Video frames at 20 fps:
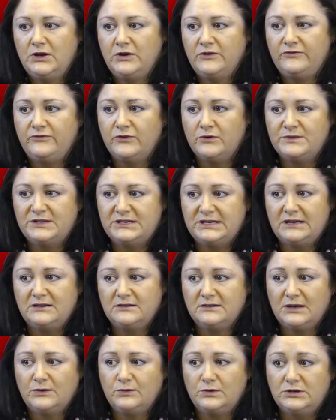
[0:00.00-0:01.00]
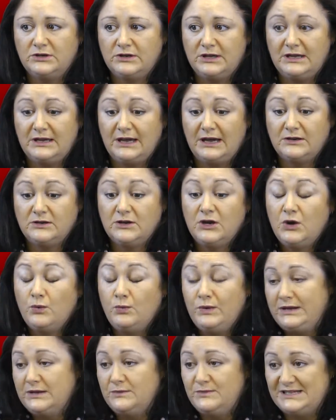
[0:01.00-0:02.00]
from the data that we're looking at,
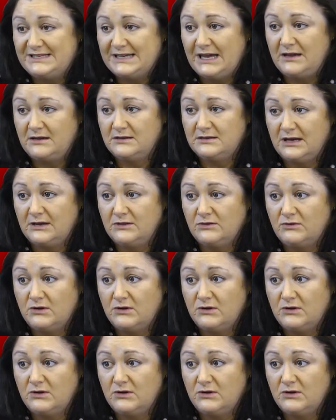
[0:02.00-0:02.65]
we can be taken down the